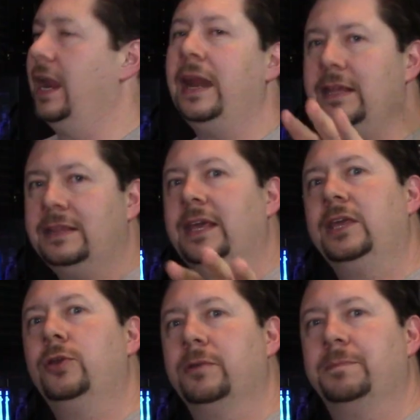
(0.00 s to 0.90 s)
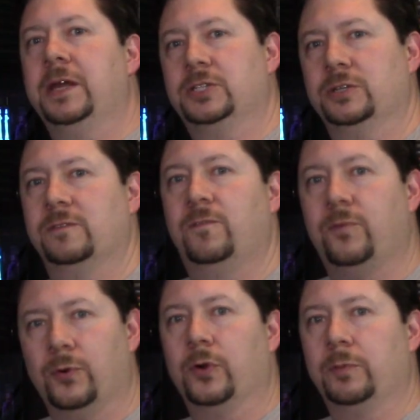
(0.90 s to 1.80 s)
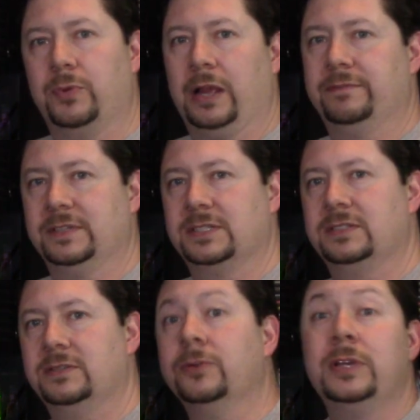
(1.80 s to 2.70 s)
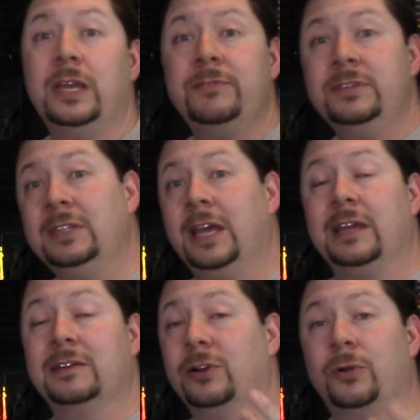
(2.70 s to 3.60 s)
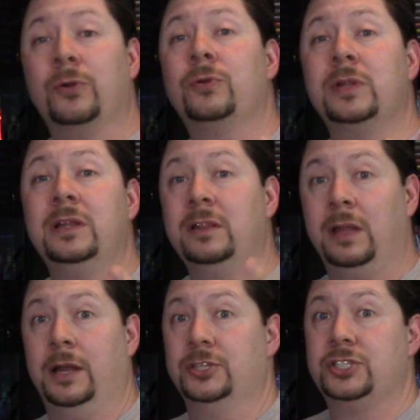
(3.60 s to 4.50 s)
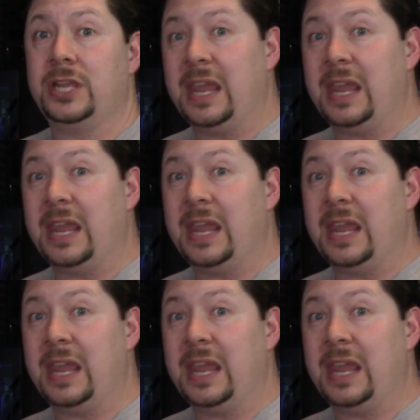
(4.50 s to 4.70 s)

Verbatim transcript: Anything you could picture for breakfast, or even like an early lunch.